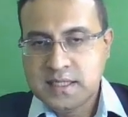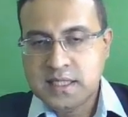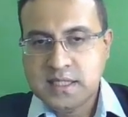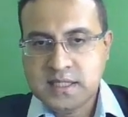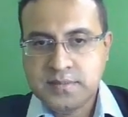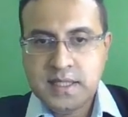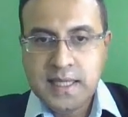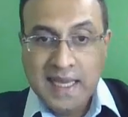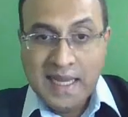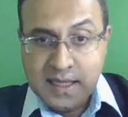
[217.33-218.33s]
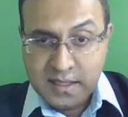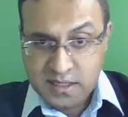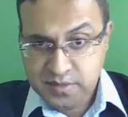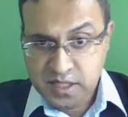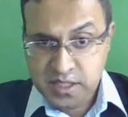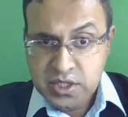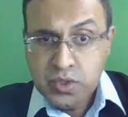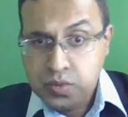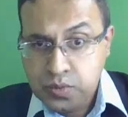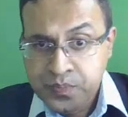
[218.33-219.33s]
That is something alien, something
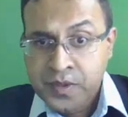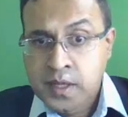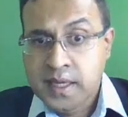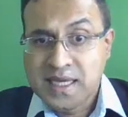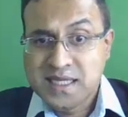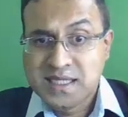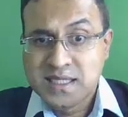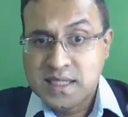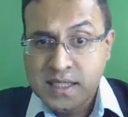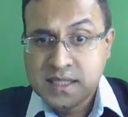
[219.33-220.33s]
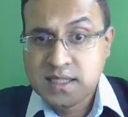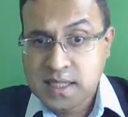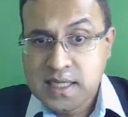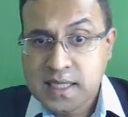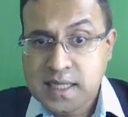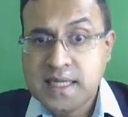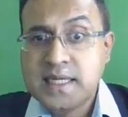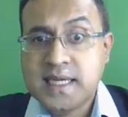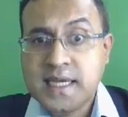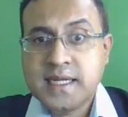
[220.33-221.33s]
new is clearly
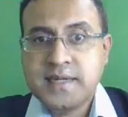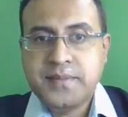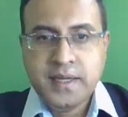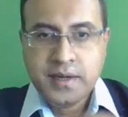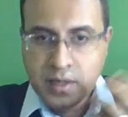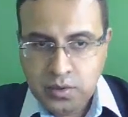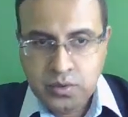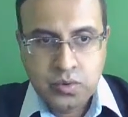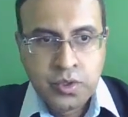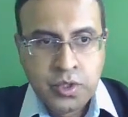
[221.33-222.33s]
indicated by Rahu.